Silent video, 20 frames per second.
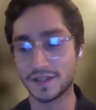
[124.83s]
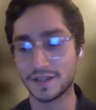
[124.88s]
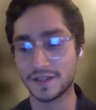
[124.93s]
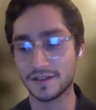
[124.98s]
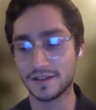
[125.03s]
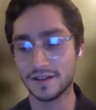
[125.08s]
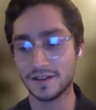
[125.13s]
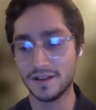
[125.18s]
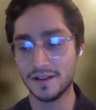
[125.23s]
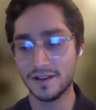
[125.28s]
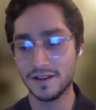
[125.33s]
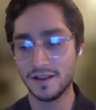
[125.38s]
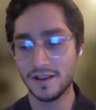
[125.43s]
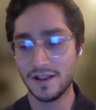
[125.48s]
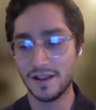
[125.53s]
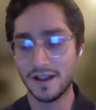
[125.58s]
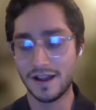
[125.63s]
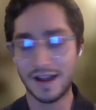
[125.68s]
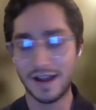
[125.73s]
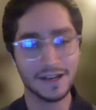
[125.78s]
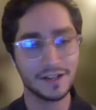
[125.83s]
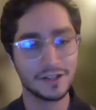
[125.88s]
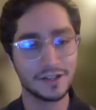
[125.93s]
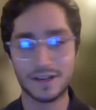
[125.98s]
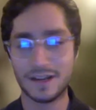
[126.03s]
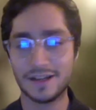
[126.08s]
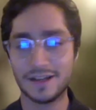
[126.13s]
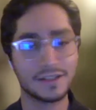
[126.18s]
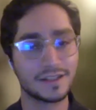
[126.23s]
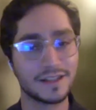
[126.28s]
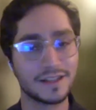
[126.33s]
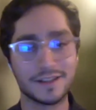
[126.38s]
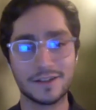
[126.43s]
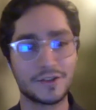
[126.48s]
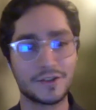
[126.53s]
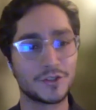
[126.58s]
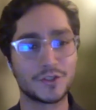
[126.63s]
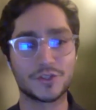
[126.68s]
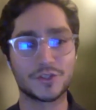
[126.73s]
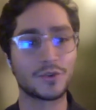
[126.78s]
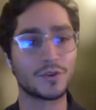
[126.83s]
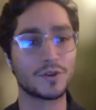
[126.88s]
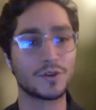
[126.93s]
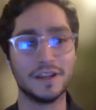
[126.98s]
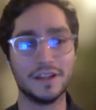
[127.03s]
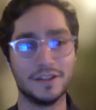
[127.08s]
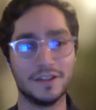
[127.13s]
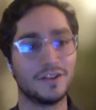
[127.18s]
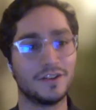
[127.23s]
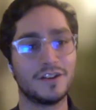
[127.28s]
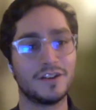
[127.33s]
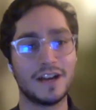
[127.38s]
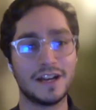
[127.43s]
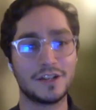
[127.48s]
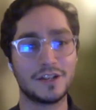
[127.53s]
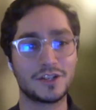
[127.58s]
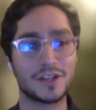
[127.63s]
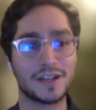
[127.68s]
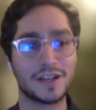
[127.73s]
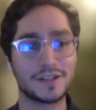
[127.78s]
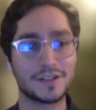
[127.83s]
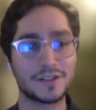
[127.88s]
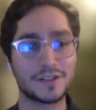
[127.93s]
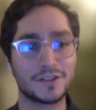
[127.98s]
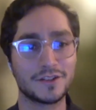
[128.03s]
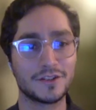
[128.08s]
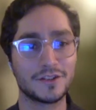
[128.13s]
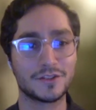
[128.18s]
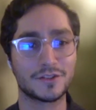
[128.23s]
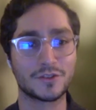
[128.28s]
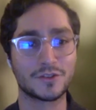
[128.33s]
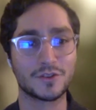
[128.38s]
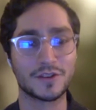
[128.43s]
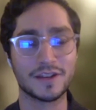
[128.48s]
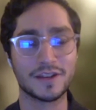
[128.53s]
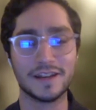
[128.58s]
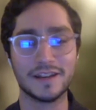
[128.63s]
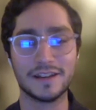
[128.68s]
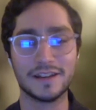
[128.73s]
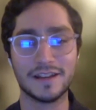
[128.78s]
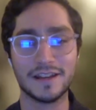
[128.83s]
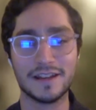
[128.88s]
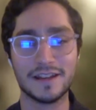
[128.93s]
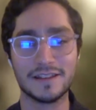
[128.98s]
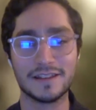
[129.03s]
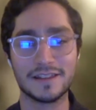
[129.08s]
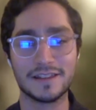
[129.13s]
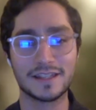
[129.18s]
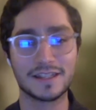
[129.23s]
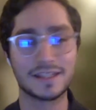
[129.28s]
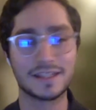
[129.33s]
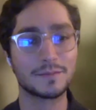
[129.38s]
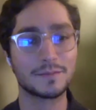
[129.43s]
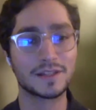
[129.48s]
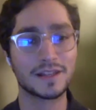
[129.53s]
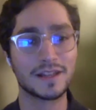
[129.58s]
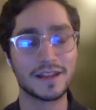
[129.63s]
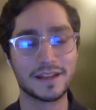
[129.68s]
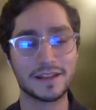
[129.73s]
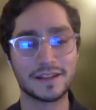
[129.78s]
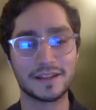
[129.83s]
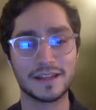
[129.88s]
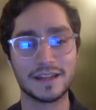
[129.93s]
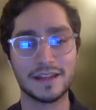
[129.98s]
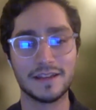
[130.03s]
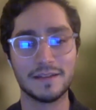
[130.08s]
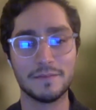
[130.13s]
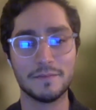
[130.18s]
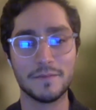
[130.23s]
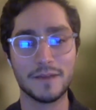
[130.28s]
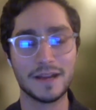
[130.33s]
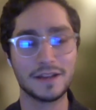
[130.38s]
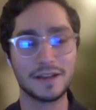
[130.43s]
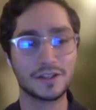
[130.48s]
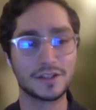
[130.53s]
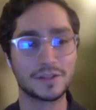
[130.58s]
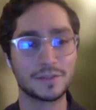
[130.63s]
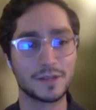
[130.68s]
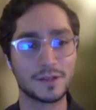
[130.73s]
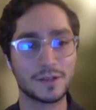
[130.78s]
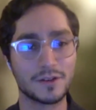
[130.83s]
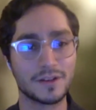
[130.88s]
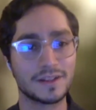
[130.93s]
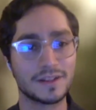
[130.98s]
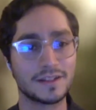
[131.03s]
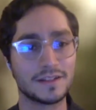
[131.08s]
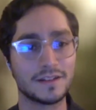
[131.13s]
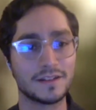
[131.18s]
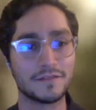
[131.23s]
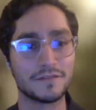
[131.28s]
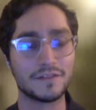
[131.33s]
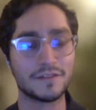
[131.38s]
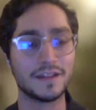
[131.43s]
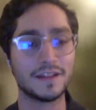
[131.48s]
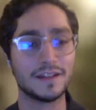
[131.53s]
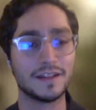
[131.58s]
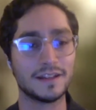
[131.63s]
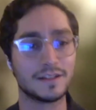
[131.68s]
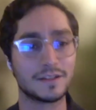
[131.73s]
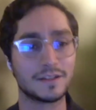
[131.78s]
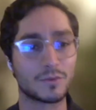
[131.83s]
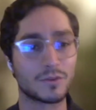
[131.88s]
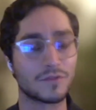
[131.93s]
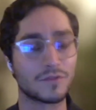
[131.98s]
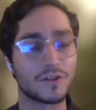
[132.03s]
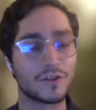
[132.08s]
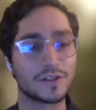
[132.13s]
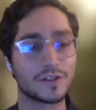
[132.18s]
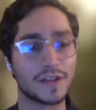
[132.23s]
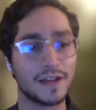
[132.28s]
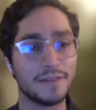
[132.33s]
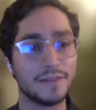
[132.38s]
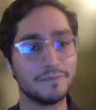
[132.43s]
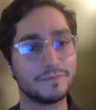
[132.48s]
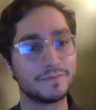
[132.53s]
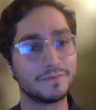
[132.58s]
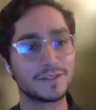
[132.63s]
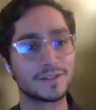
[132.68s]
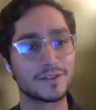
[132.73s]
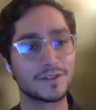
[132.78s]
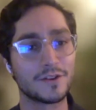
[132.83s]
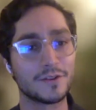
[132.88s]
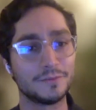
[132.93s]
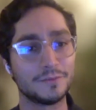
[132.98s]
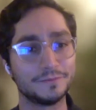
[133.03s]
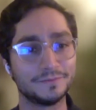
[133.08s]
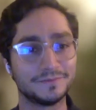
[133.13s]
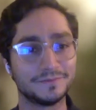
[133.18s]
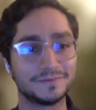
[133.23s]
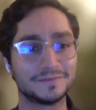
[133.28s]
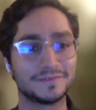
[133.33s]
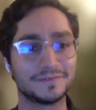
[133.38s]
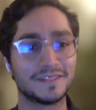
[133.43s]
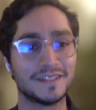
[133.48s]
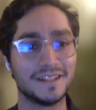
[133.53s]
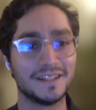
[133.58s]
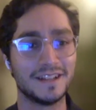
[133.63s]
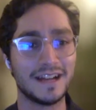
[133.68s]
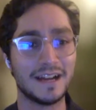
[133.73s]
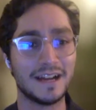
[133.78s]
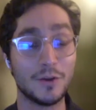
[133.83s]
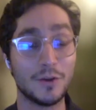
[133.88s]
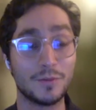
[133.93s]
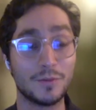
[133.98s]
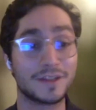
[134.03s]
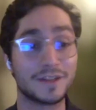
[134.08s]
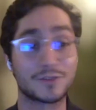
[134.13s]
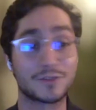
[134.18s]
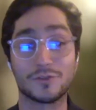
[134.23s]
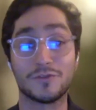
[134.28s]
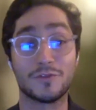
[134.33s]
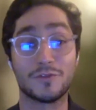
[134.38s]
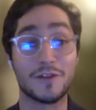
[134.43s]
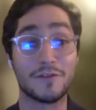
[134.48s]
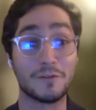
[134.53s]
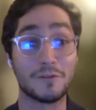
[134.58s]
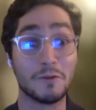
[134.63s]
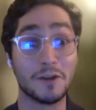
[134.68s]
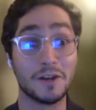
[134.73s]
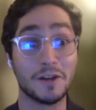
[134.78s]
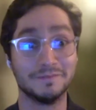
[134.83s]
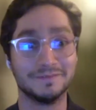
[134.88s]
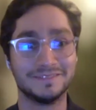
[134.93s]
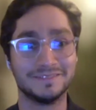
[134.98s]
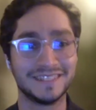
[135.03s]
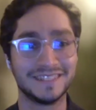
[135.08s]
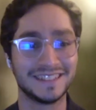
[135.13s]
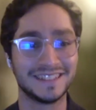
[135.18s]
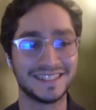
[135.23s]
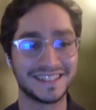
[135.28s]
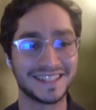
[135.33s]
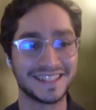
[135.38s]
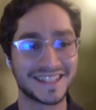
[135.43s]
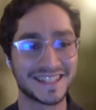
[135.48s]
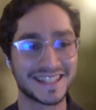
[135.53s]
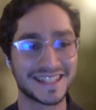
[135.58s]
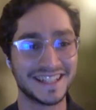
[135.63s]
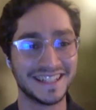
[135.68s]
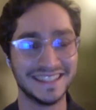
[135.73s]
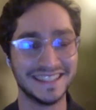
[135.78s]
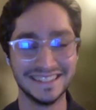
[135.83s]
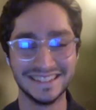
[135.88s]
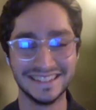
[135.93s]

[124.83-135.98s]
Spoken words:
And I just like a good story, I chase a good story. And this seems like it might just be crazy enough that it's worth our time. So I hope that's true for everyone listening.